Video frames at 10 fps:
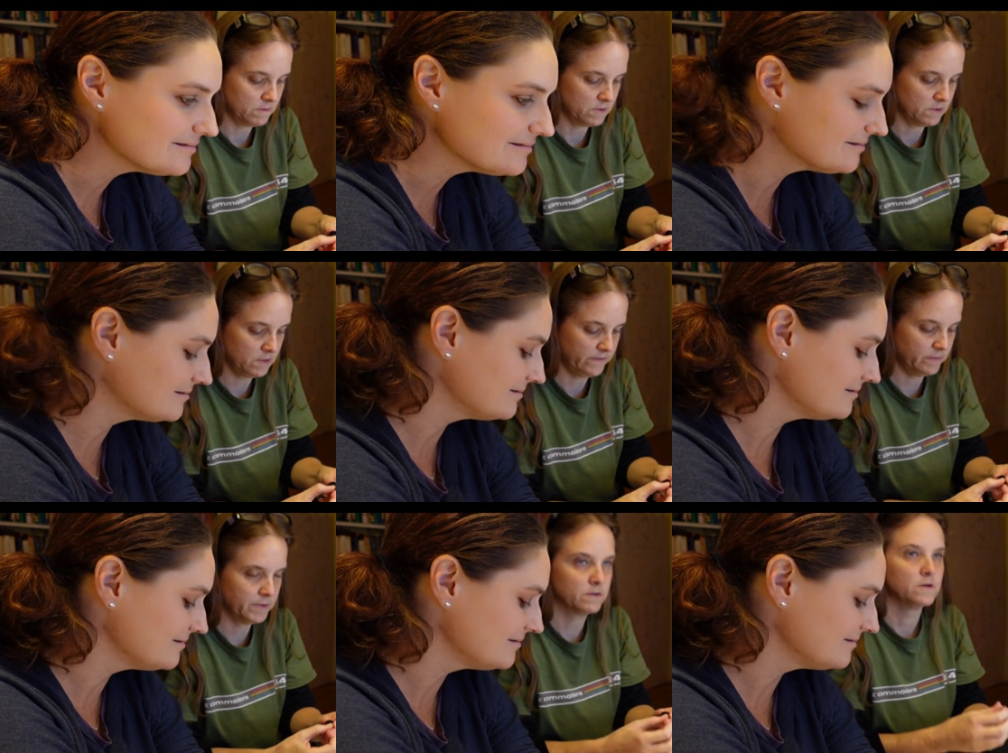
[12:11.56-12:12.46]
Speaker 1: Does this
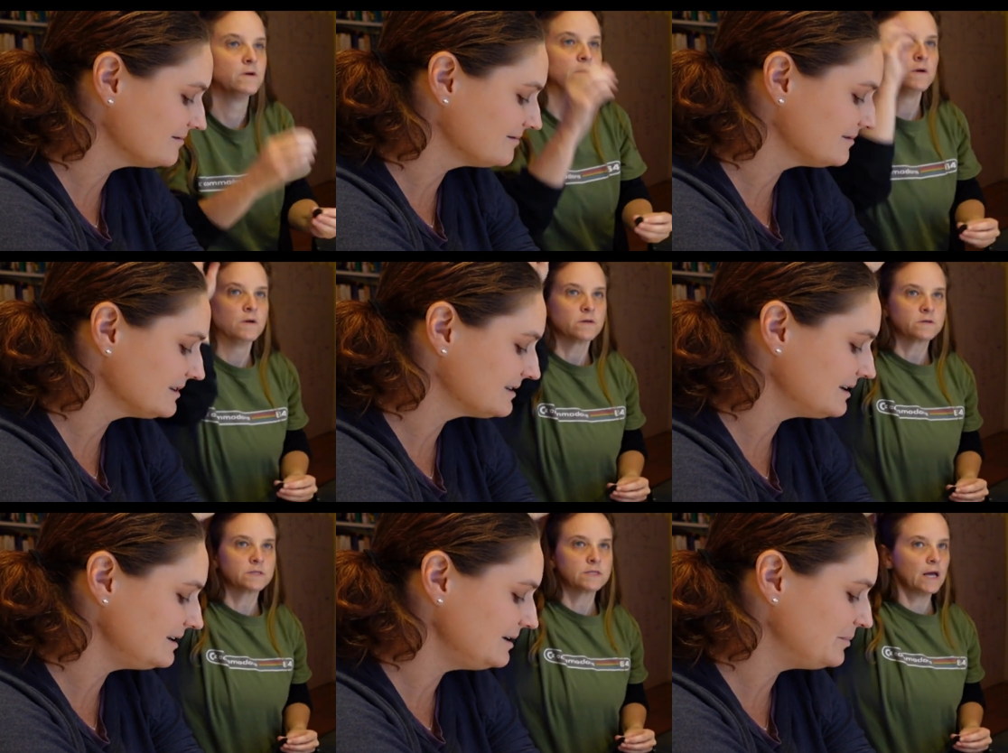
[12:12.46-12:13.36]
have to be?
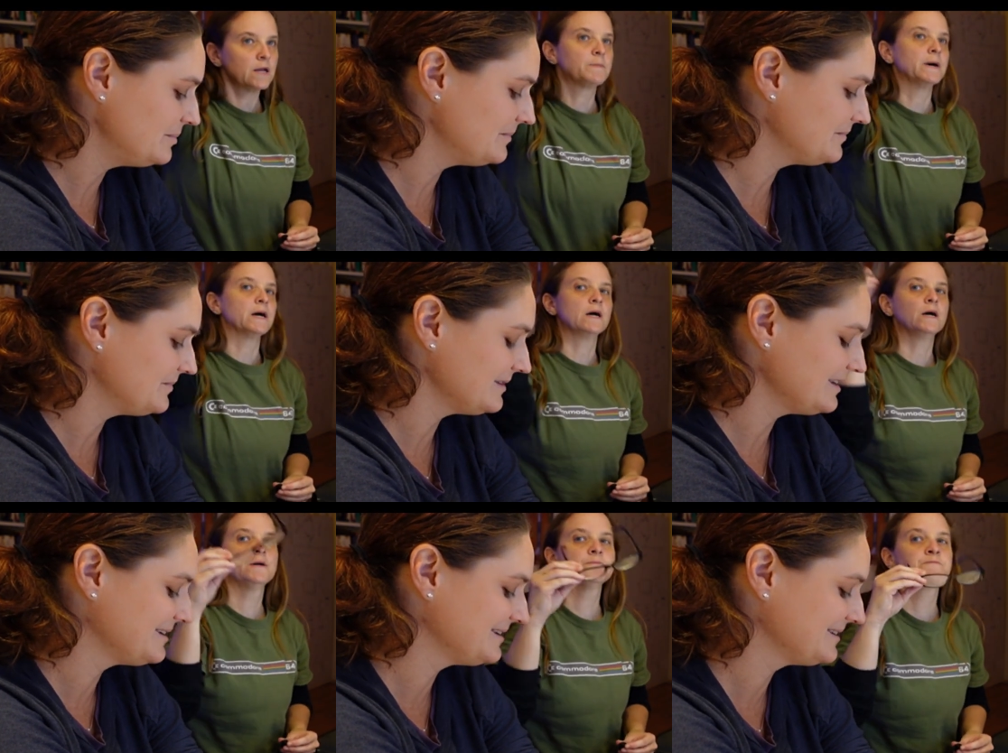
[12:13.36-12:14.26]
Stand
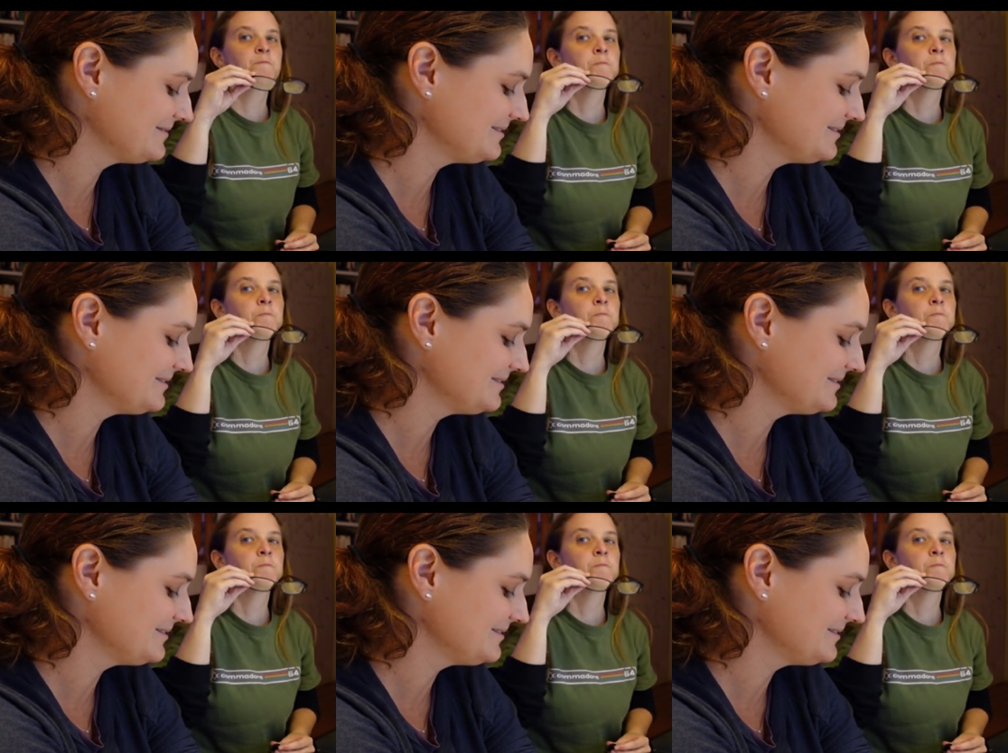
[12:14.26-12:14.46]
by.